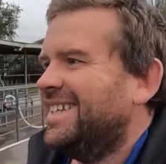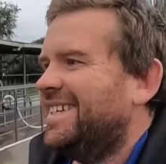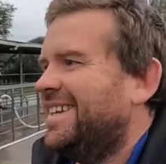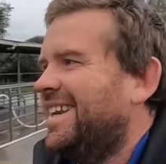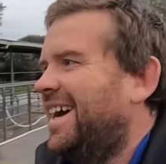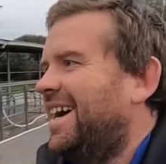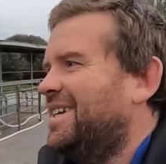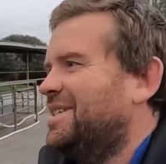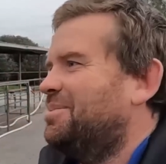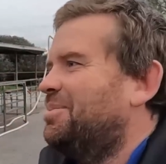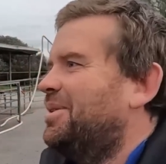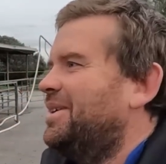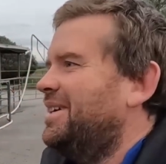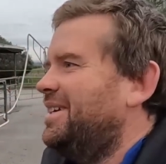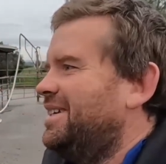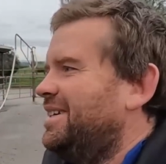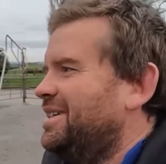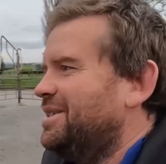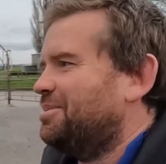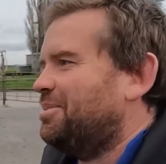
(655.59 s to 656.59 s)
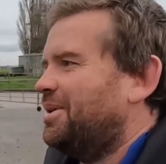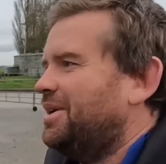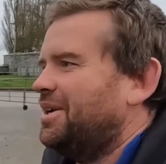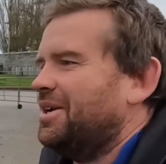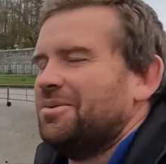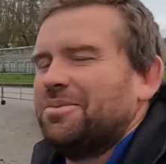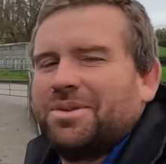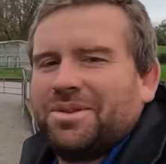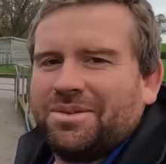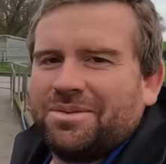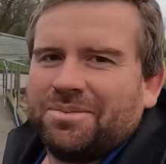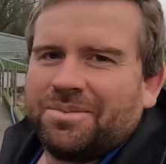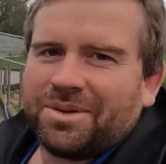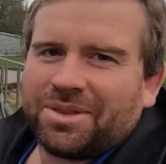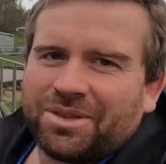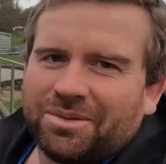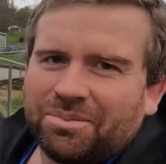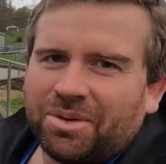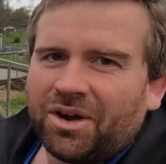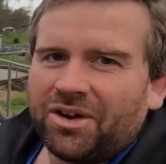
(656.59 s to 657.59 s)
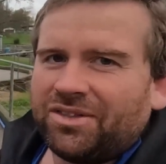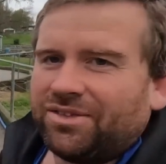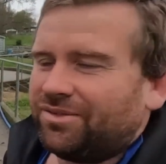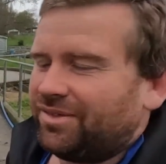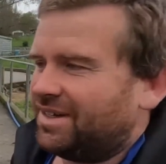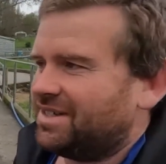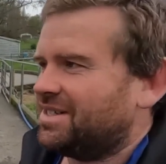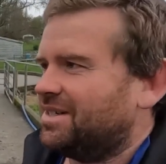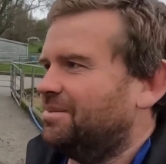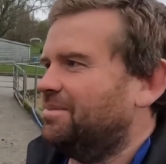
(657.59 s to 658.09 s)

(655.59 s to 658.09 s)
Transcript: No, it's pretty good with the both of us.